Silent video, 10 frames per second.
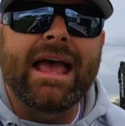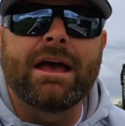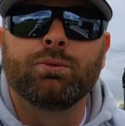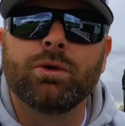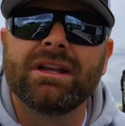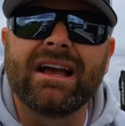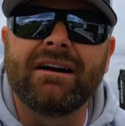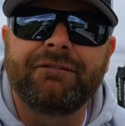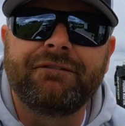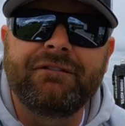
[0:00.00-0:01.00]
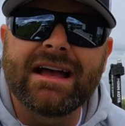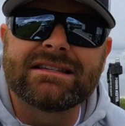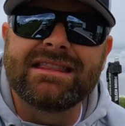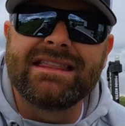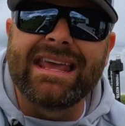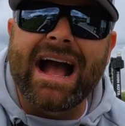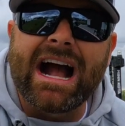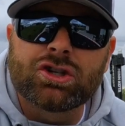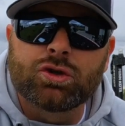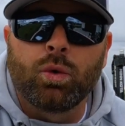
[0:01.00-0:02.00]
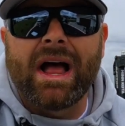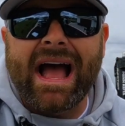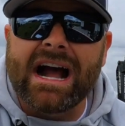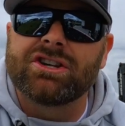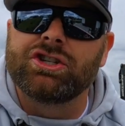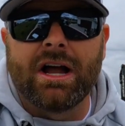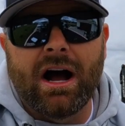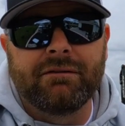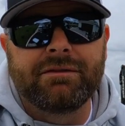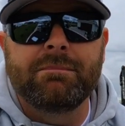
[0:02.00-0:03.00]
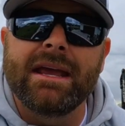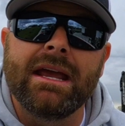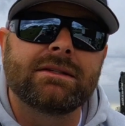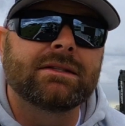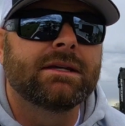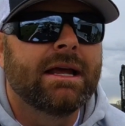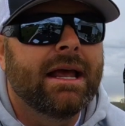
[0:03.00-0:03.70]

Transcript: and really affect the actual action of the bait.